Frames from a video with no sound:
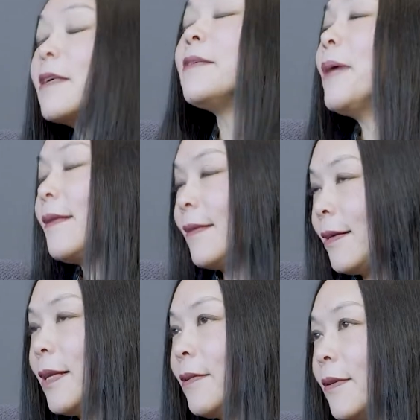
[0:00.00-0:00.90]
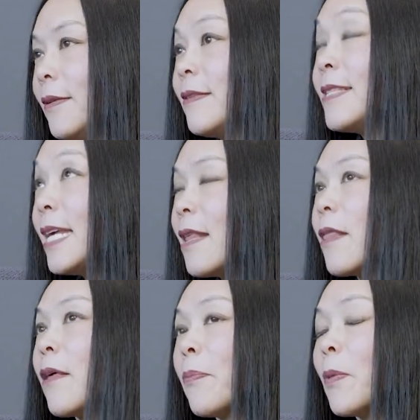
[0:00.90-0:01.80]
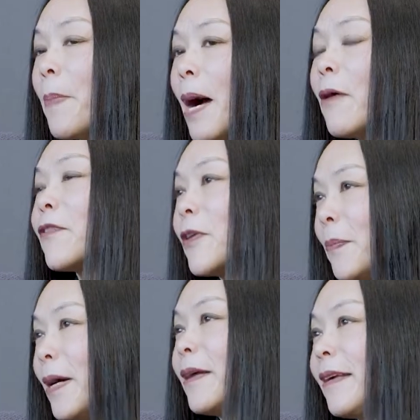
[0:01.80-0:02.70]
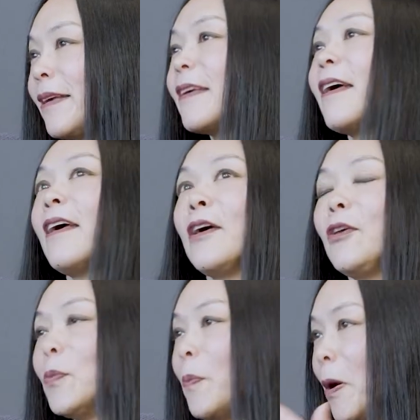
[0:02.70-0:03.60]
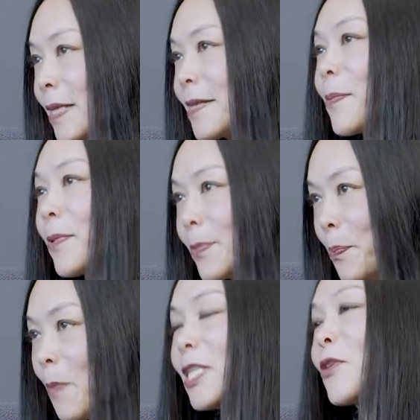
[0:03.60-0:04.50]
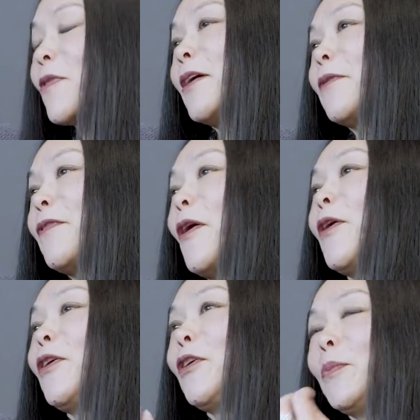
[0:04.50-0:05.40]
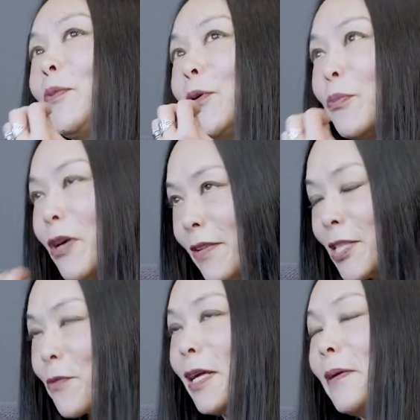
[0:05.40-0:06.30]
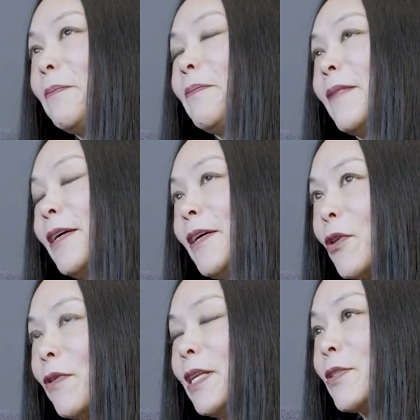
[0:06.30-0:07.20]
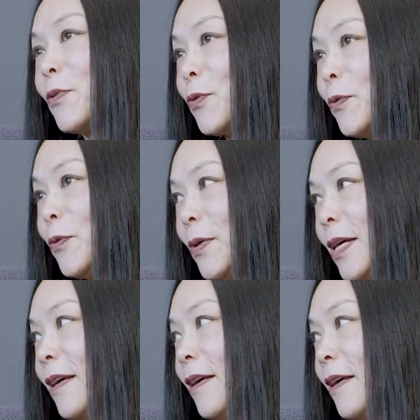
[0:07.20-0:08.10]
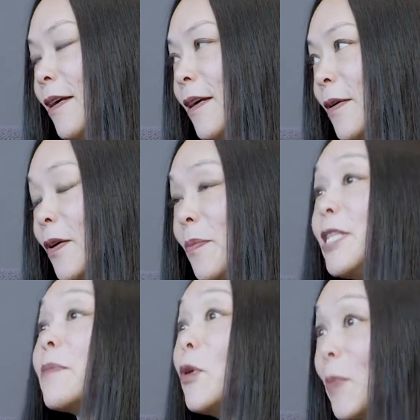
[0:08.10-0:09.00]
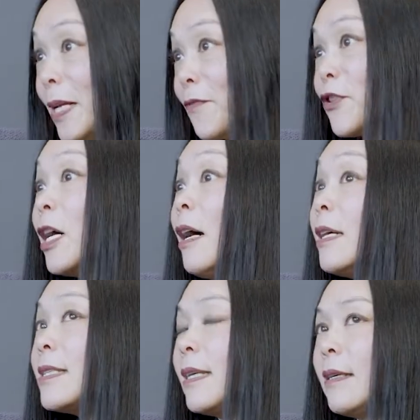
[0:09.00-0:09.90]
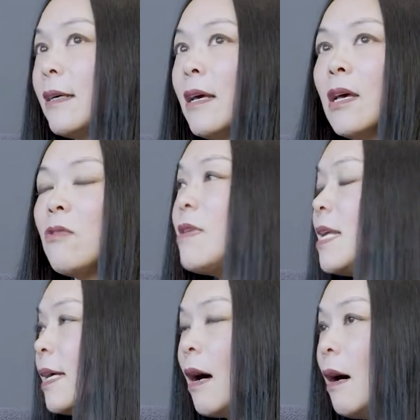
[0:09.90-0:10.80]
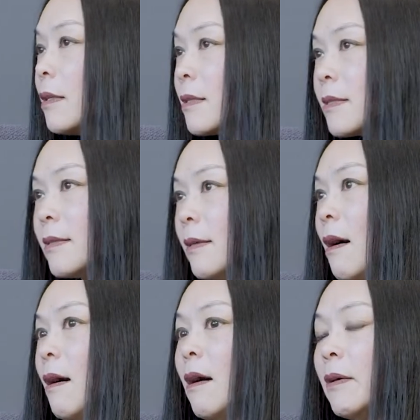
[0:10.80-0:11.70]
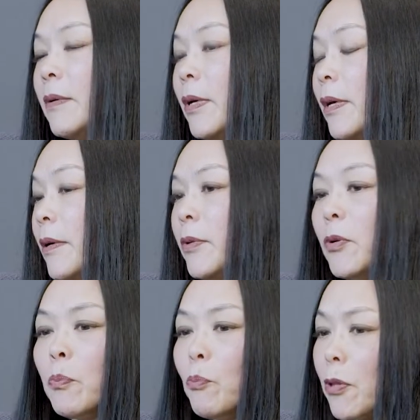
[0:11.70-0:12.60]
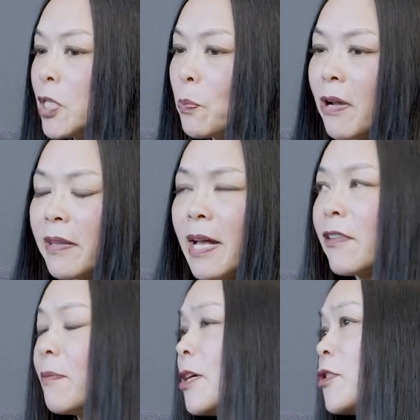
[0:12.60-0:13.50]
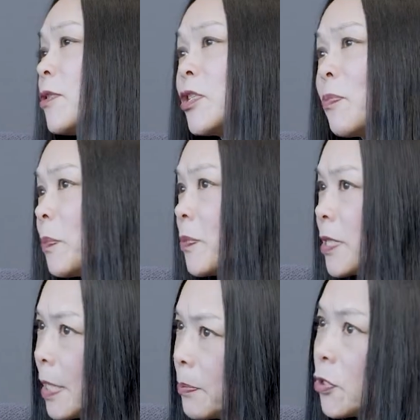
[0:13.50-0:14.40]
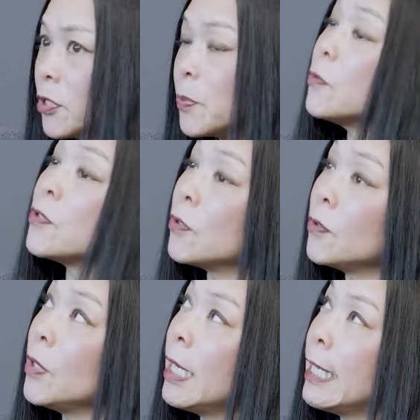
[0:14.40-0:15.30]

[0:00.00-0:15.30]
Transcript: amazing to see that the power of combining your public screen out of home, your private screen social media mobile advertising really enhanced our, whether it's brand health measures, brand perceptions, but also